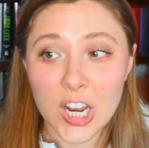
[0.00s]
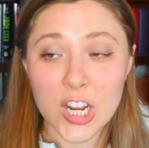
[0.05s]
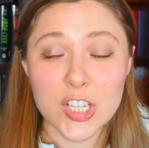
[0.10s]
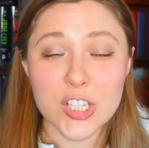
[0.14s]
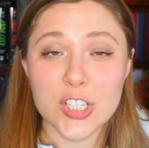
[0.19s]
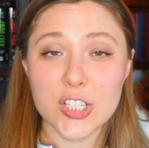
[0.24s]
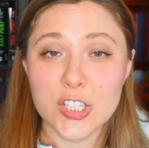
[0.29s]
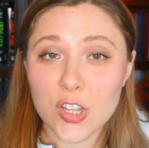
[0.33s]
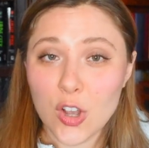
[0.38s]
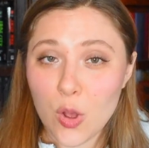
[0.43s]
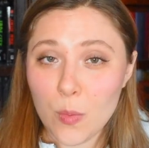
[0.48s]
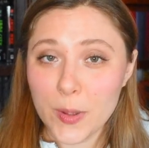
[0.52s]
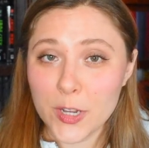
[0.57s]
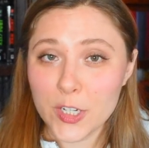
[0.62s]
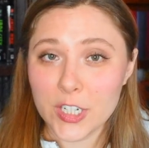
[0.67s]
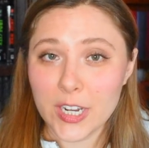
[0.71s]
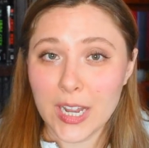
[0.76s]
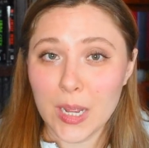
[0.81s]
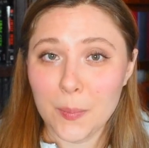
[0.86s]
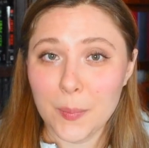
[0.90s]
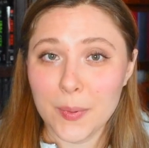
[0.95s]
So much
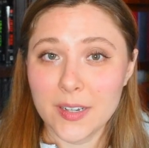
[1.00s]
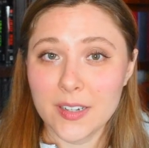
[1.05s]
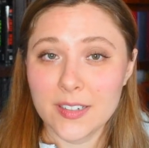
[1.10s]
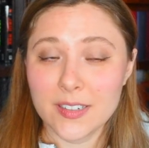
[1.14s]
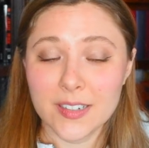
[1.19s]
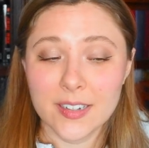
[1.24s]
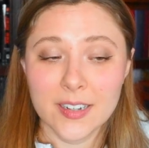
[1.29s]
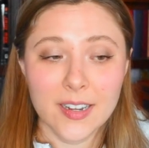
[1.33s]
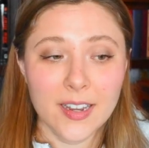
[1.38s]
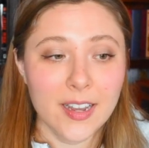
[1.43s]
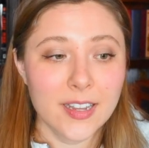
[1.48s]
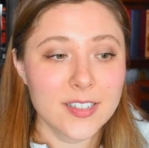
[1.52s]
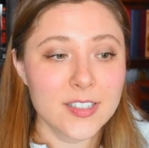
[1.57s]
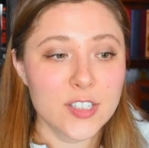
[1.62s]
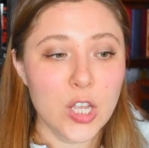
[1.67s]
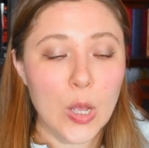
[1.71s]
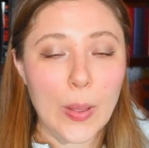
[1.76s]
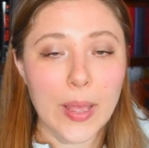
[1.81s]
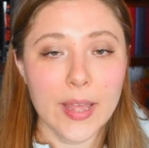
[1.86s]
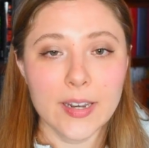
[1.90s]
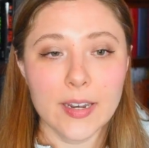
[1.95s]
happened,
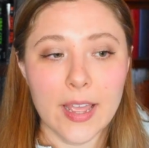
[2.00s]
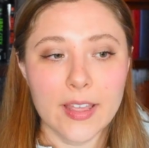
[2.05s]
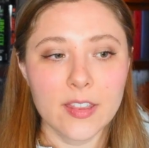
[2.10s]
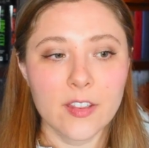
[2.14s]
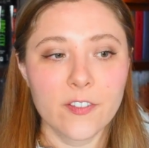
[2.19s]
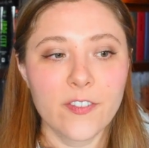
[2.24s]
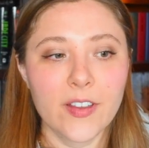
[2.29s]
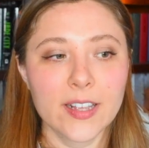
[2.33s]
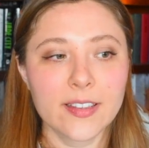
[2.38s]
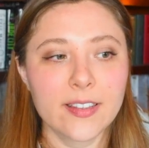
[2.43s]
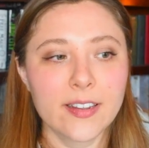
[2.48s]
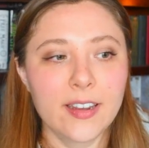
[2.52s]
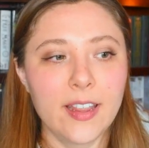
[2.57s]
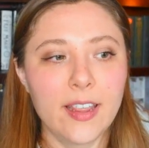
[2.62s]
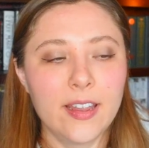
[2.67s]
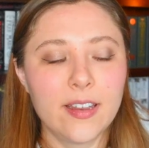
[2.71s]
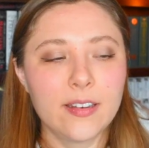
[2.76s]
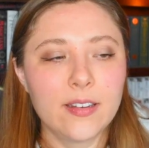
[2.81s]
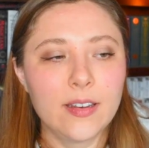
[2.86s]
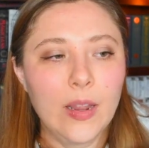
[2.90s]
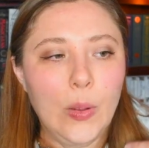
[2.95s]
and the fact that
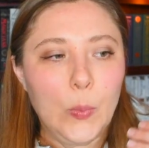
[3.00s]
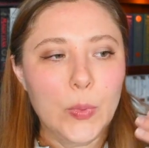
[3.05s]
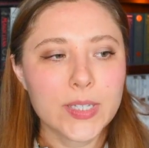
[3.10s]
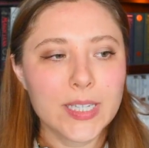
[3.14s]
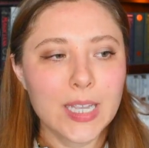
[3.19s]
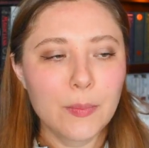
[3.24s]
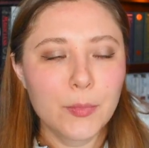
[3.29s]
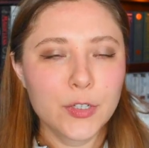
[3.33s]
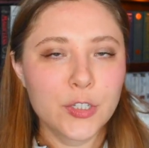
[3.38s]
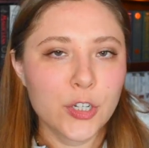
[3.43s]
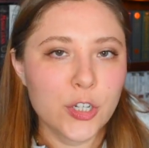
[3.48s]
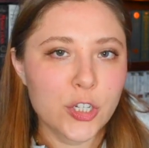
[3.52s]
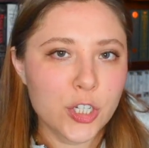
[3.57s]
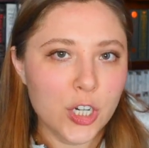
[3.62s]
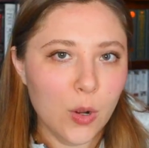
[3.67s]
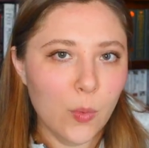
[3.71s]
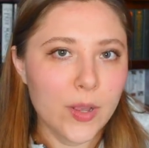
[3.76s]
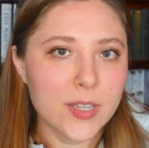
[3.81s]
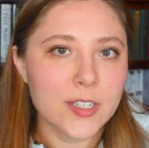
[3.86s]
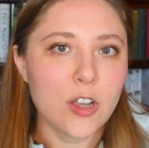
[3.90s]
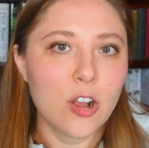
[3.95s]
it was able to
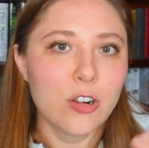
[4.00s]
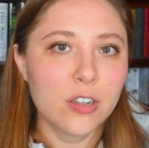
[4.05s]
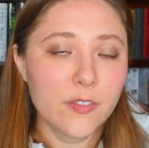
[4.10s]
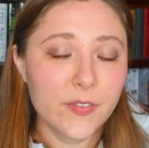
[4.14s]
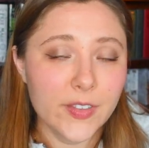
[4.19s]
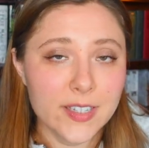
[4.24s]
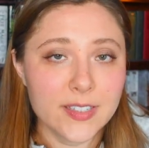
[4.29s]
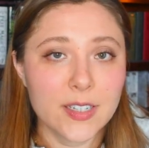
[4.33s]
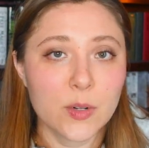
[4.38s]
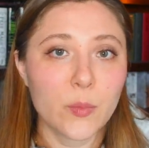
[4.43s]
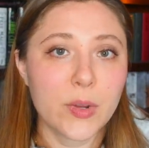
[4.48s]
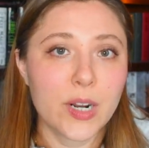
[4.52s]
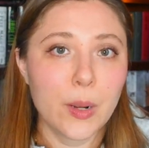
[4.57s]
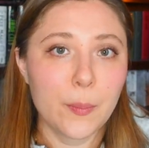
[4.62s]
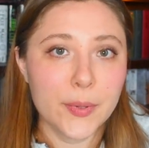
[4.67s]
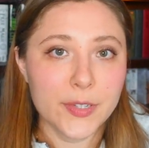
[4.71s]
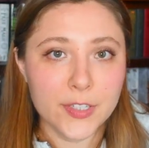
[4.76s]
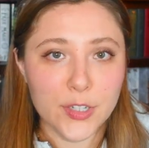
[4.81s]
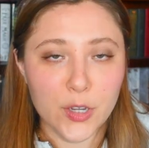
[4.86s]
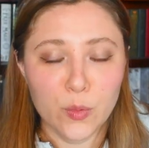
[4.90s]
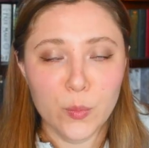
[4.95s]
show us all of this in one
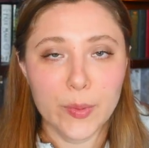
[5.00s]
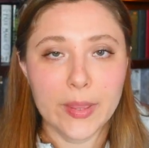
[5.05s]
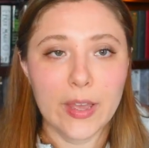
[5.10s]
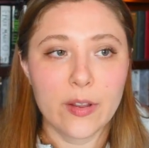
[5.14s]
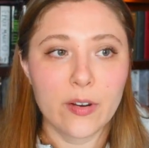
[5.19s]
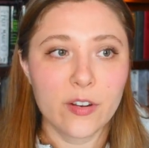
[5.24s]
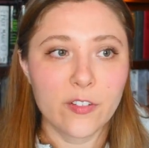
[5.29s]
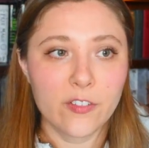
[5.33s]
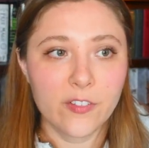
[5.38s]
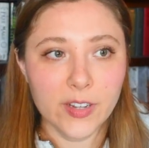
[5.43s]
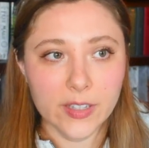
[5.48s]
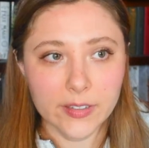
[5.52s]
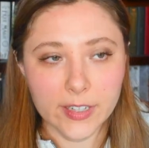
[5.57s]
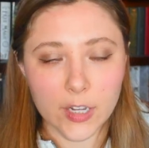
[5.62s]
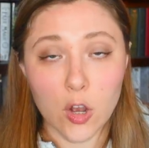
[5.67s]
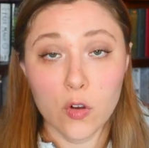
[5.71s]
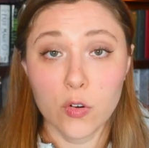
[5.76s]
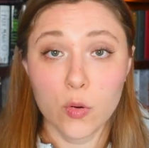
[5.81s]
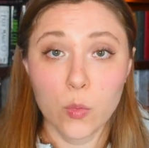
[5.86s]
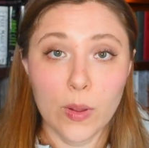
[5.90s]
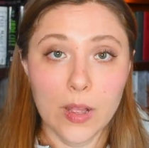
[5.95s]
episode without it feeling
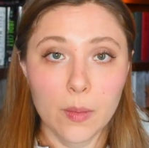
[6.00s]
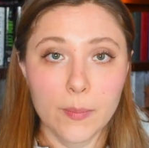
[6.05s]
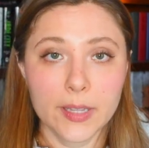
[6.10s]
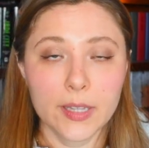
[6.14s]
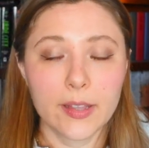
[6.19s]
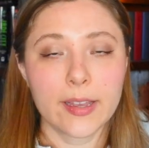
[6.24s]
overwhelming.